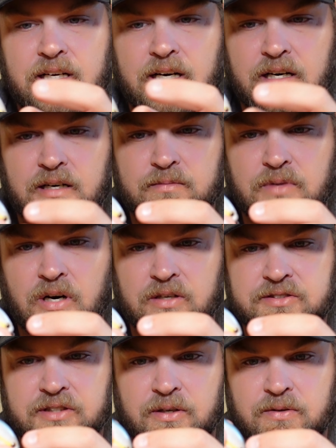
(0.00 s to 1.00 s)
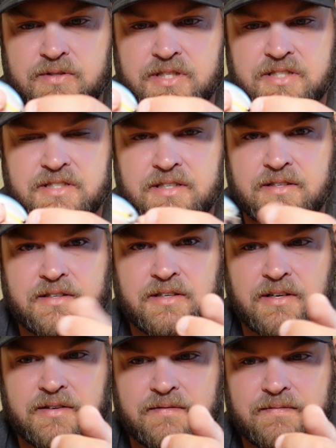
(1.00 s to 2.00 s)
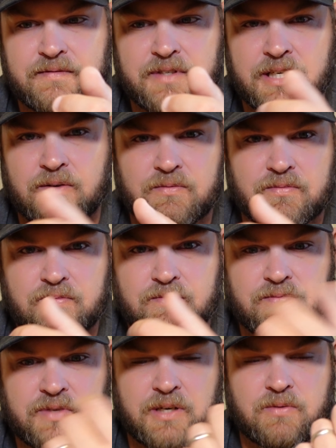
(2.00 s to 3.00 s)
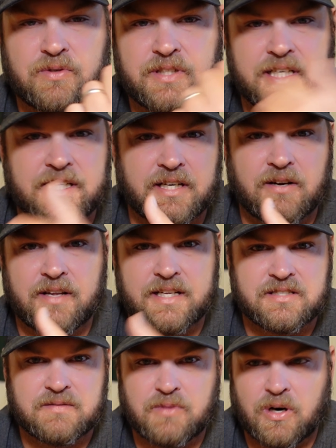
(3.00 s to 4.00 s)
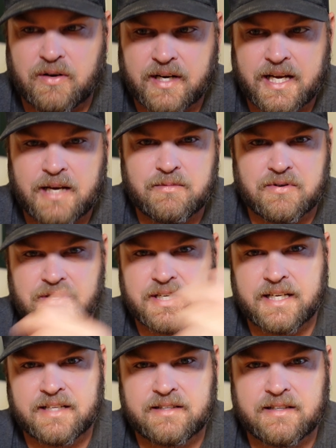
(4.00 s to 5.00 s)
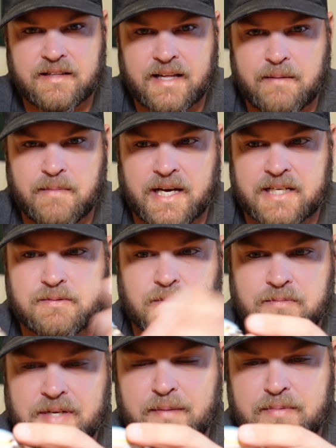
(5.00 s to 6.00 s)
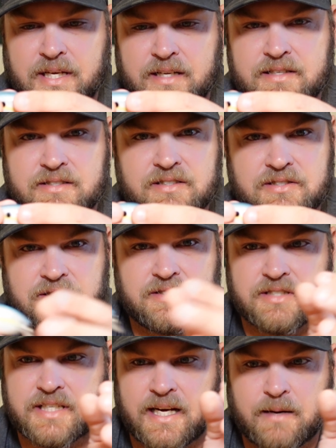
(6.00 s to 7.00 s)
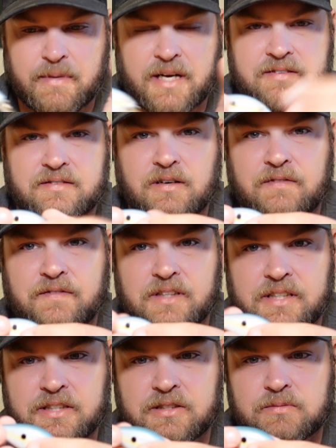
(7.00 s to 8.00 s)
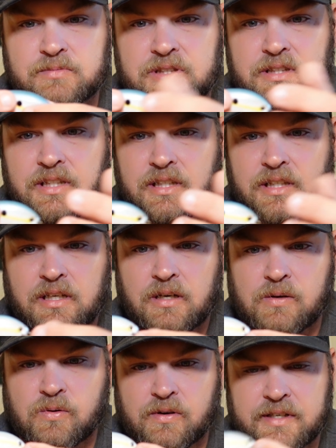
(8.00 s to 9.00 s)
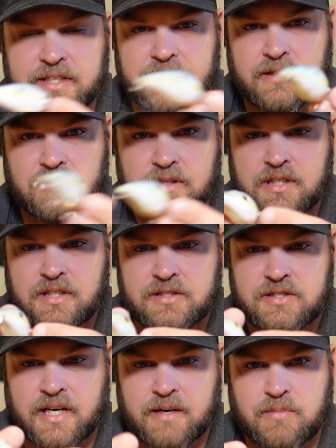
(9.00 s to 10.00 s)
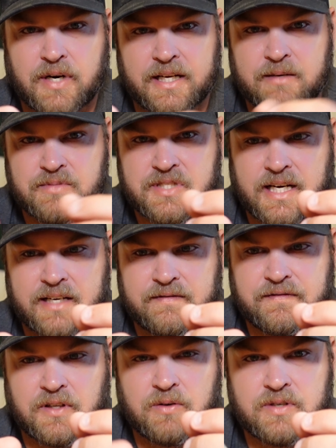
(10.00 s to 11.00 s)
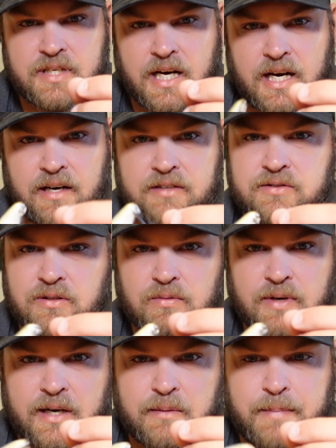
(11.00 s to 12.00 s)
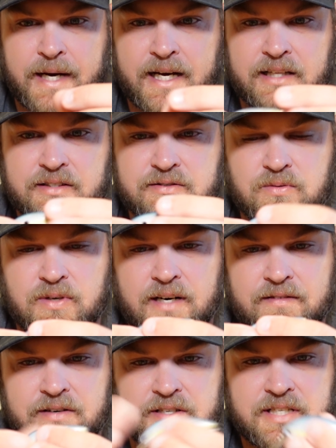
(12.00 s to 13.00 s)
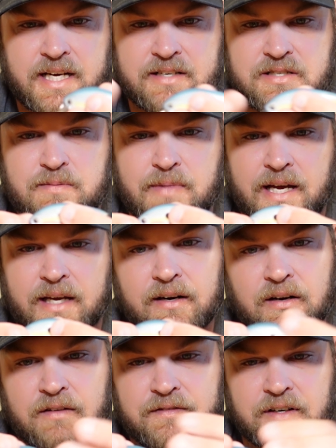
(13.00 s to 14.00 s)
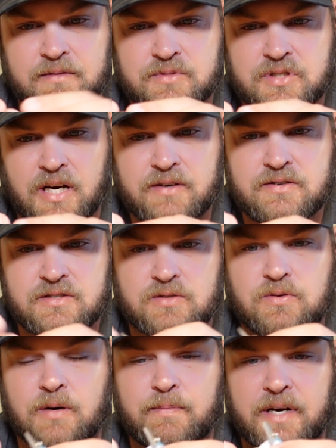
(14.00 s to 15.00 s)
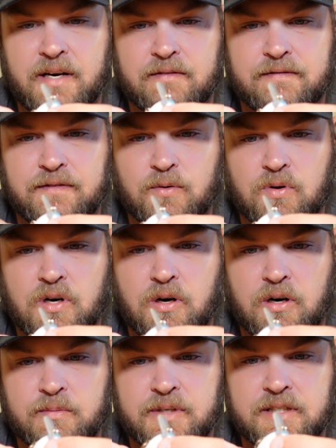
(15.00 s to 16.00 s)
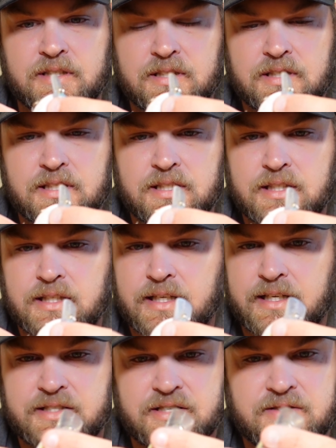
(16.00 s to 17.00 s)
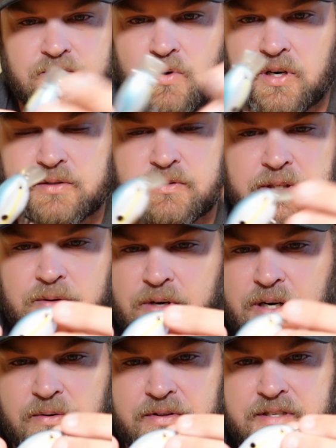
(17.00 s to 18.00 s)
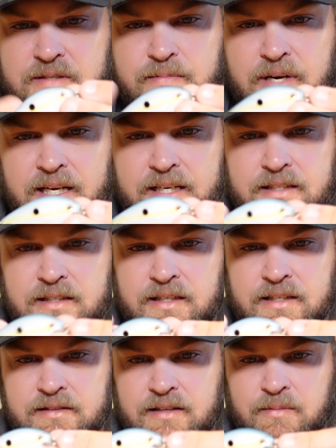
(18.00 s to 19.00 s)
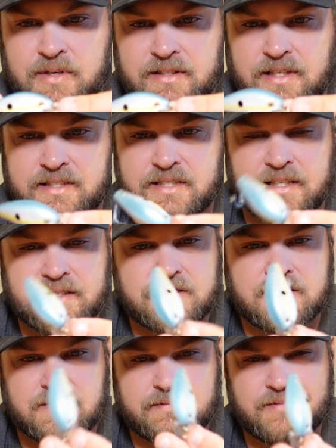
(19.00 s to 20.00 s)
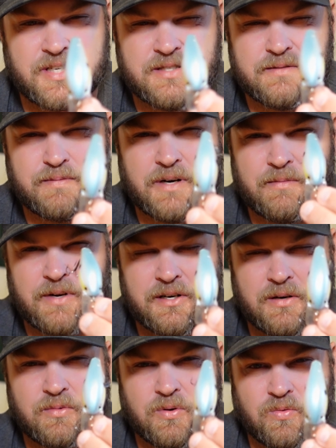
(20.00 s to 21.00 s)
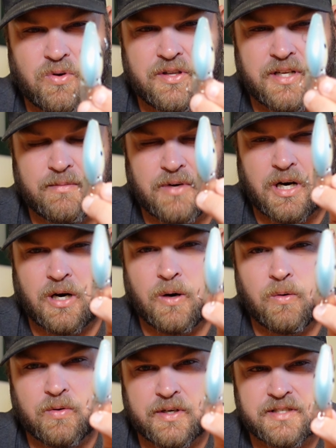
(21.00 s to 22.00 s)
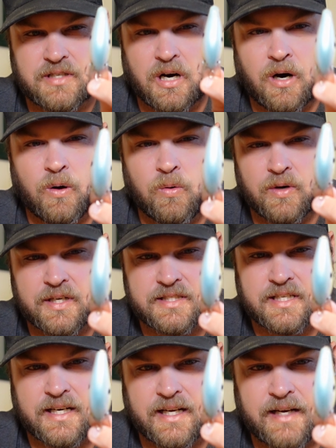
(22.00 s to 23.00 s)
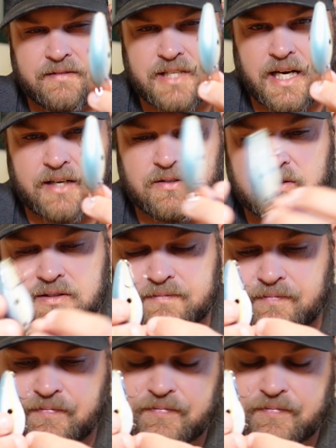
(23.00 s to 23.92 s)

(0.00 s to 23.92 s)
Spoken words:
Also, just you don't really need to go to that small diameter to get that maximum depth out of these, because you're just kind of bouncing off the limbs or, you know, trying to bring it up beside floating docks or around pylons or whatever, just kind of smacking it off of them. So I'll use a 12-pound fluorocarbon. It just works really well with this bait. And I mean, like I say, this is probably my number 1 that I'm always going to have tied on.